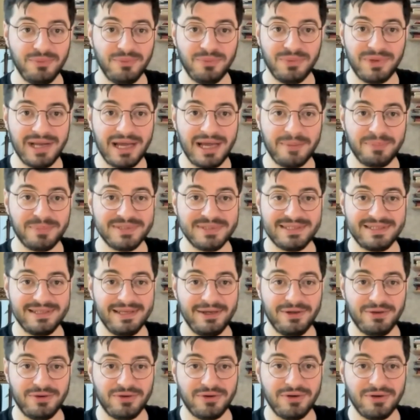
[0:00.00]
what happens
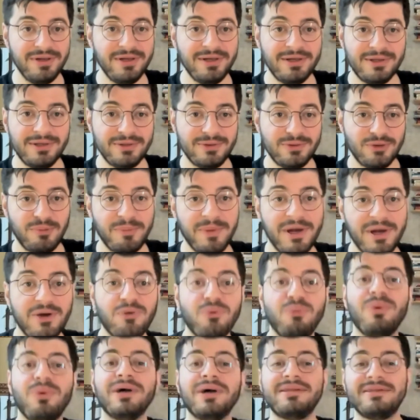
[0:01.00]
later, no
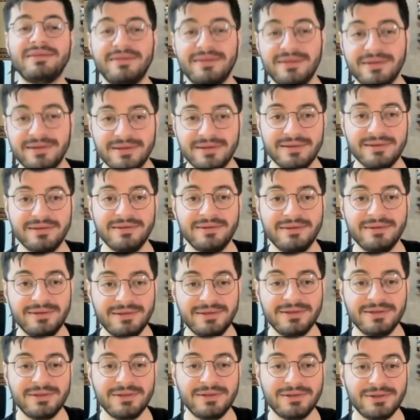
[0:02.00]
matter what the
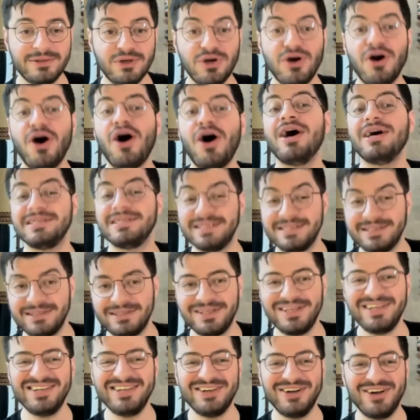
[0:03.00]

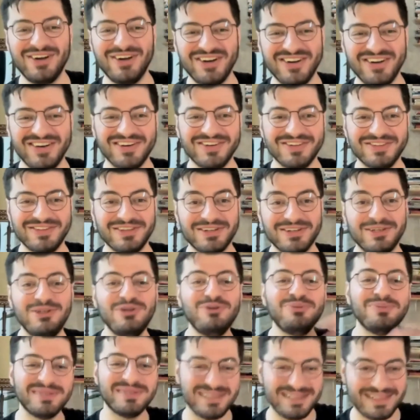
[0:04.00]
cost on the
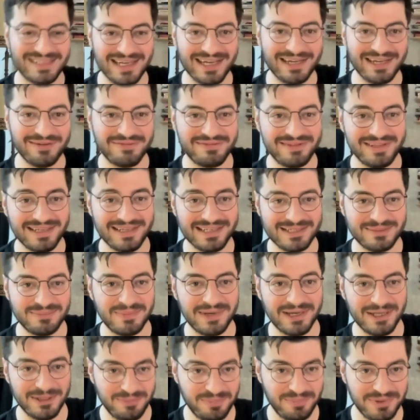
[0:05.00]
human side of things
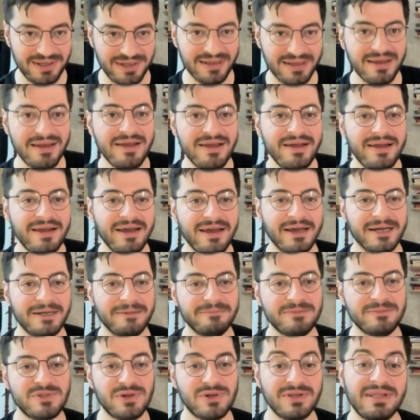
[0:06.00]
might be.
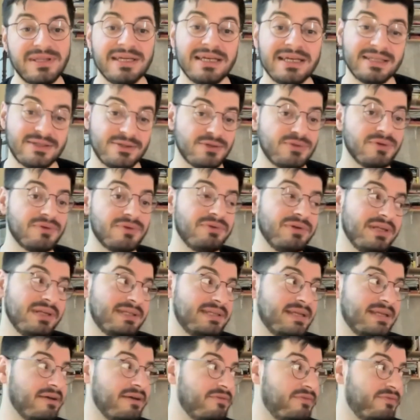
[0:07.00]
So I think it's also a
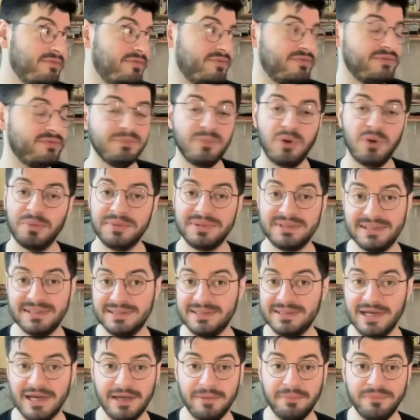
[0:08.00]
really tough moment in
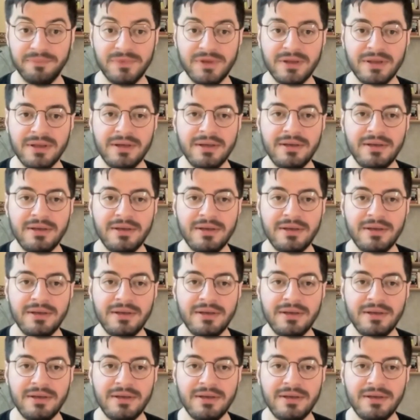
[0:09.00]
time.